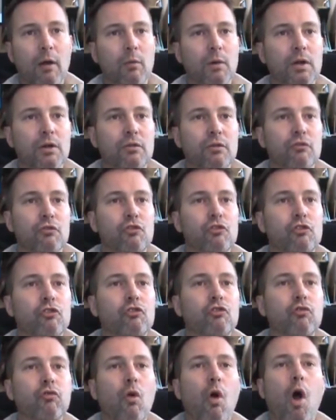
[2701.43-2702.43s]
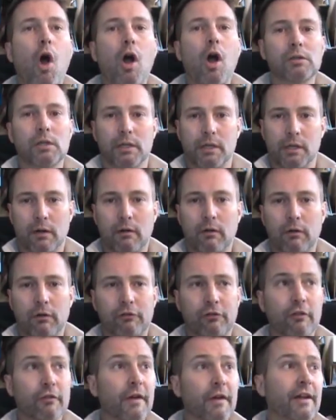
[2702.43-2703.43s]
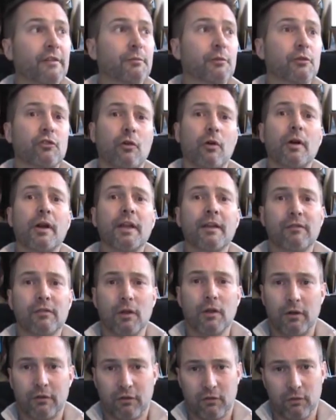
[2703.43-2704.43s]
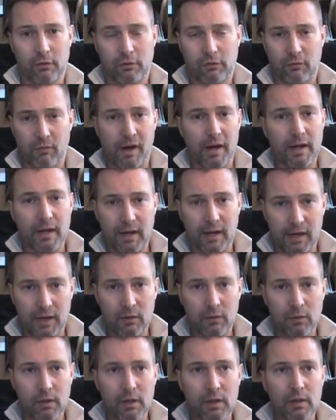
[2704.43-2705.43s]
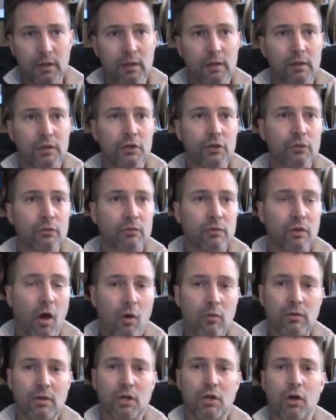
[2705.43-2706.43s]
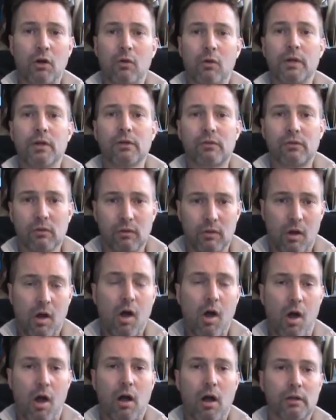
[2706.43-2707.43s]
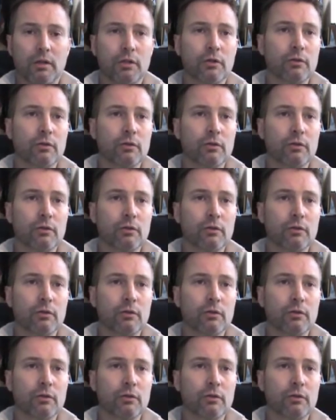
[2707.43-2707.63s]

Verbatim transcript: I would strongly encourage, the vast majority of law students right now, you don't go into law.